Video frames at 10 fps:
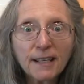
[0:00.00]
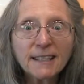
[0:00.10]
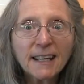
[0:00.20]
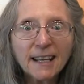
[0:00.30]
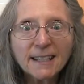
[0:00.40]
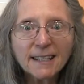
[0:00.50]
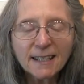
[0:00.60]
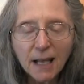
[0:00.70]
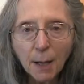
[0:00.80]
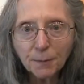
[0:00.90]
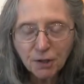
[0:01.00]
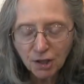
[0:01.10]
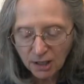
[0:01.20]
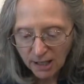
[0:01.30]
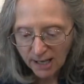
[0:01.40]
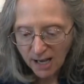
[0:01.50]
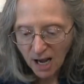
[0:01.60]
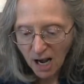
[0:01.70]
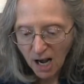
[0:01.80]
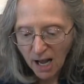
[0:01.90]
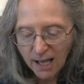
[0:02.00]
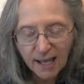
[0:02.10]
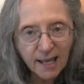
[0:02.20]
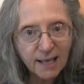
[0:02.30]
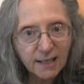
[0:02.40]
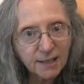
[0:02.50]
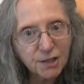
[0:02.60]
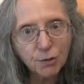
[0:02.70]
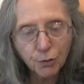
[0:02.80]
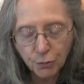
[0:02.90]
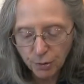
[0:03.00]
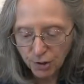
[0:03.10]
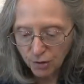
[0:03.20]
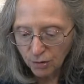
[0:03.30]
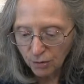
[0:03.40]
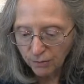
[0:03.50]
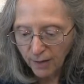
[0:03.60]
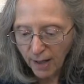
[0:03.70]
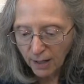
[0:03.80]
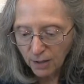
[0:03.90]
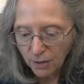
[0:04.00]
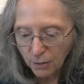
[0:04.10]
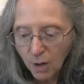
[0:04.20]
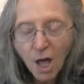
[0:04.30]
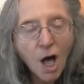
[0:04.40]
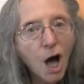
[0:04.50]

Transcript: is exceptionally high in its nutritional value.